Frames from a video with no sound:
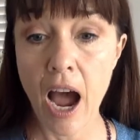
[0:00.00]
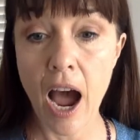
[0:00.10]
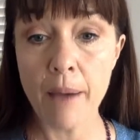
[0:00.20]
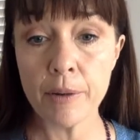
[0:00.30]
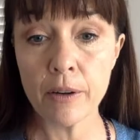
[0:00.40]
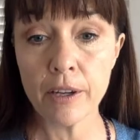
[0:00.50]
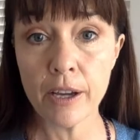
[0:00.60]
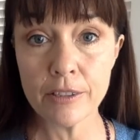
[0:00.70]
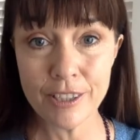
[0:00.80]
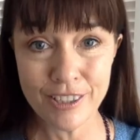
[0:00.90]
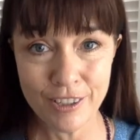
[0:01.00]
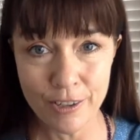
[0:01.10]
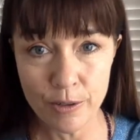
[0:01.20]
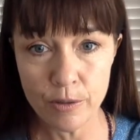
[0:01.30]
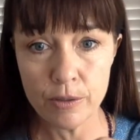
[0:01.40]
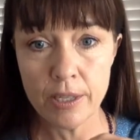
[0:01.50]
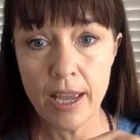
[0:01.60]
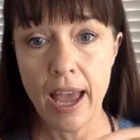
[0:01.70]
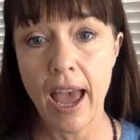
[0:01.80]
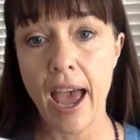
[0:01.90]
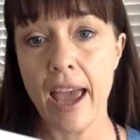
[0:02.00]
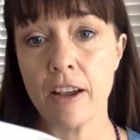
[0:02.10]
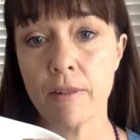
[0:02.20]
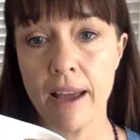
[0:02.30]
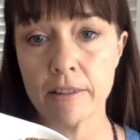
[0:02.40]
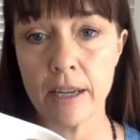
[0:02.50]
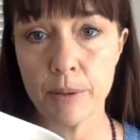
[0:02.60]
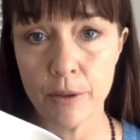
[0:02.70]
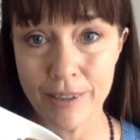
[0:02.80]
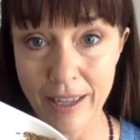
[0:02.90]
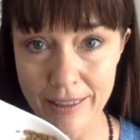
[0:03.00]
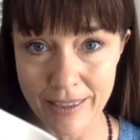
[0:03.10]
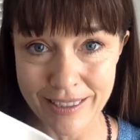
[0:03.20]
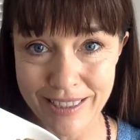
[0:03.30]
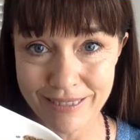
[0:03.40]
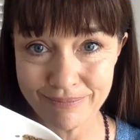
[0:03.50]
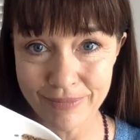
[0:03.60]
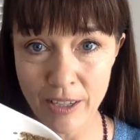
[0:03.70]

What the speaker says: I'm not going to use a ground up herb like this.